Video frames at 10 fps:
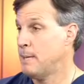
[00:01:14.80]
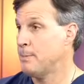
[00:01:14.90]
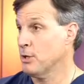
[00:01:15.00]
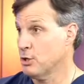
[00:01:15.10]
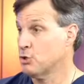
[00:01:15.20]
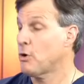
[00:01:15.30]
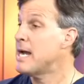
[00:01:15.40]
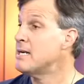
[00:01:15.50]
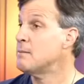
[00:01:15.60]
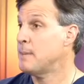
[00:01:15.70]
people that are
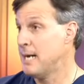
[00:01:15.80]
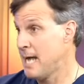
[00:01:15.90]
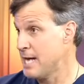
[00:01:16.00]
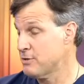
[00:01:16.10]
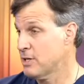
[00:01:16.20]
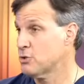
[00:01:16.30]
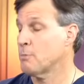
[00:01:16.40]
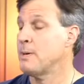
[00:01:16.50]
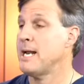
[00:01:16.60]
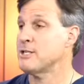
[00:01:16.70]
trained in pediatrics or
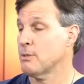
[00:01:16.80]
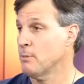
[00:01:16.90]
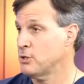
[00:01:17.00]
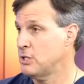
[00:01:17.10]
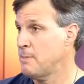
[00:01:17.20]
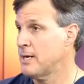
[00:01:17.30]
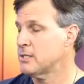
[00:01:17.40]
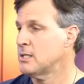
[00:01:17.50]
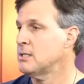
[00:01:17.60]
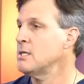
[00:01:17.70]
in pediatric emergency
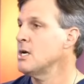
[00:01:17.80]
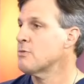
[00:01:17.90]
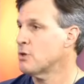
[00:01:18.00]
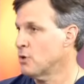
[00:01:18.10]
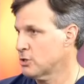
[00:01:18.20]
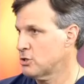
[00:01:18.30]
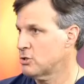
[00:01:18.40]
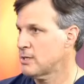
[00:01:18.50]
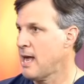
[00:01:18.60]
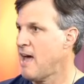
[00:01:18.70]
medicine. The
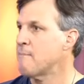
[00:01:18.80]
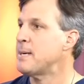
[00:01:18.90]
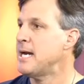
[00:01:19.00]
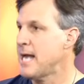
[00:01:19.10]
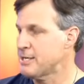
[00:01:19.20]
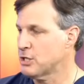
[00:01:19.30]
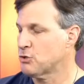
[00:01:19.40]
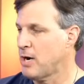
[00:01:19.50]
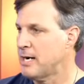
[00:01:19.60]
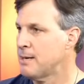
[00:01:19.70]
nurses have pediatric
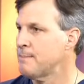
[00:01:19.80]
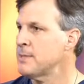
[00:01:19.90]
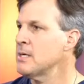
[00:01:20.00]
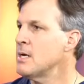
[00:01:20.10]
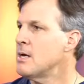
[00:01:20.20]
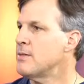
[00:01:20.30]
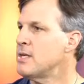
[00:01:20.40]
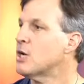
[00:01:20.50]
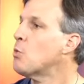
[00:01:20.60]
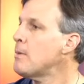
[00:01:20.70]
training.
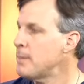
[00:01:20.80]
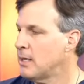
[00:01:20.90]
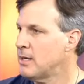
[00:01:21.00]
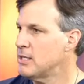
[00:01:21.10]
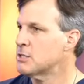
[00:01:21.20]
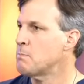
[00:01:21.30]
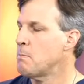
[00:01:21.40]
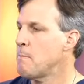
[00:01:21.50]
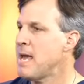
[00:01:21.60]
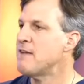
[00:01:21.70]
The equipment is
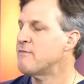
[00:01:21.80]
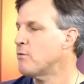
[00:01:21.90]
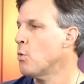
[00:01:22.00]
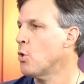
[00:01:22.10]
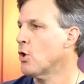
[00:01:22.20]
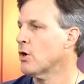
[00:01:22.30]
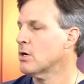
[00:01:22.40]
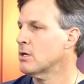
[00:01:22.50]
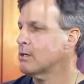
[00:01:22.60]
made for